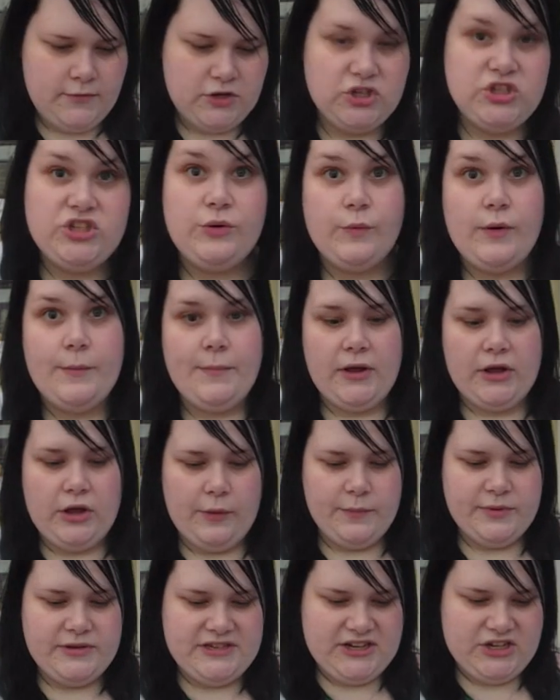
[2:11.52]
because she won my
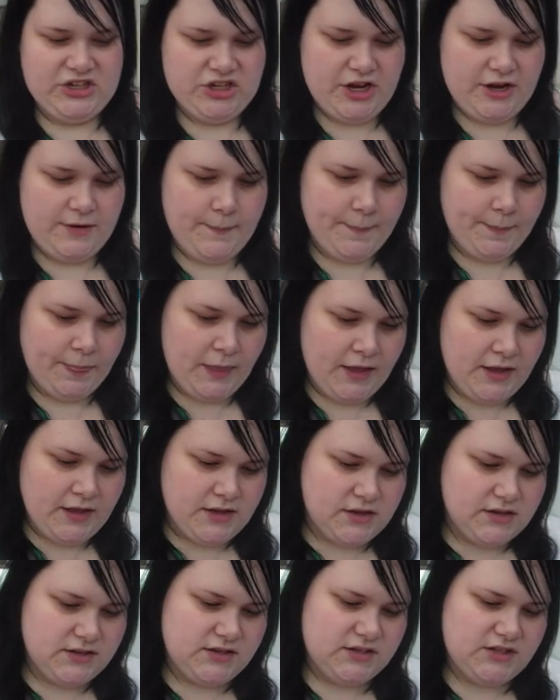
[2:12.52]
competition.
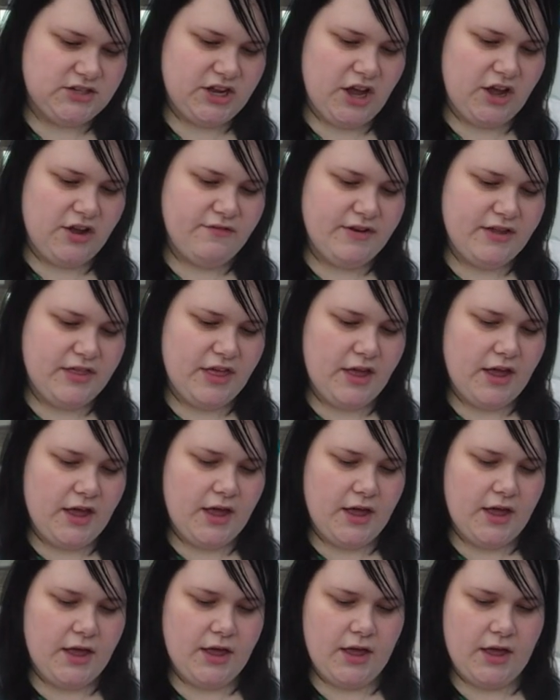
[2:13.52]
So to go with
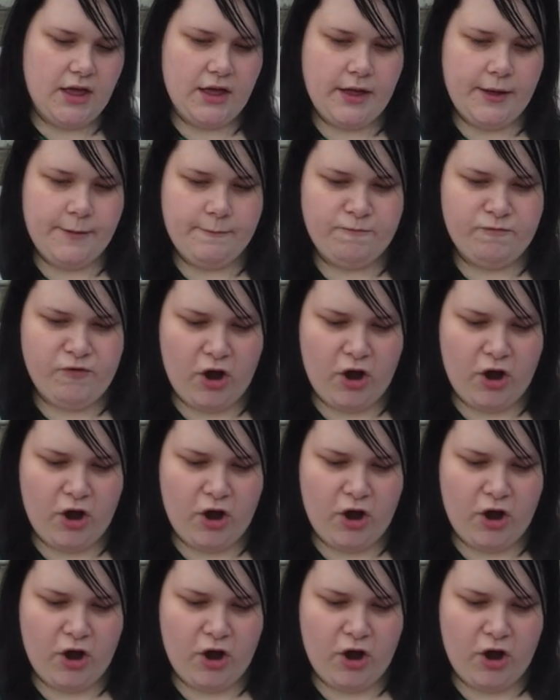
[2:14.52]
her